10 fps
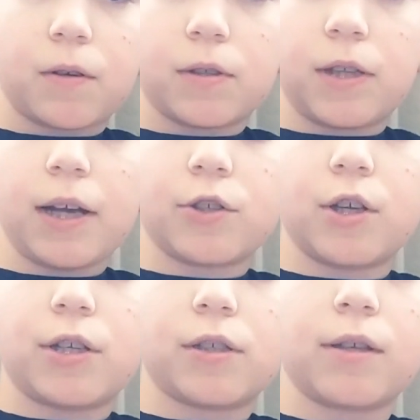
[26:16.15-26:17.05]
It's
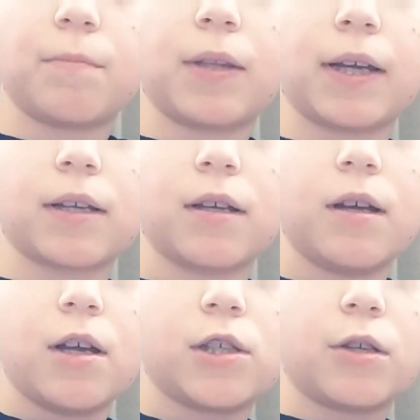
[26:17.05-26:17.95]
actually something,
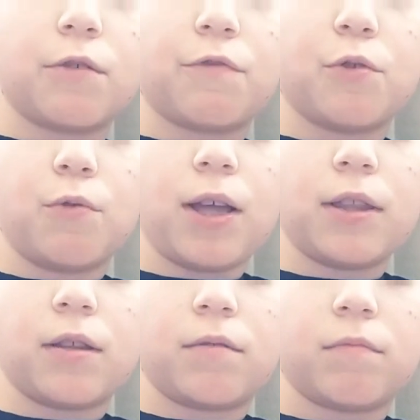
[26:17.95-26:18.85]
so if you read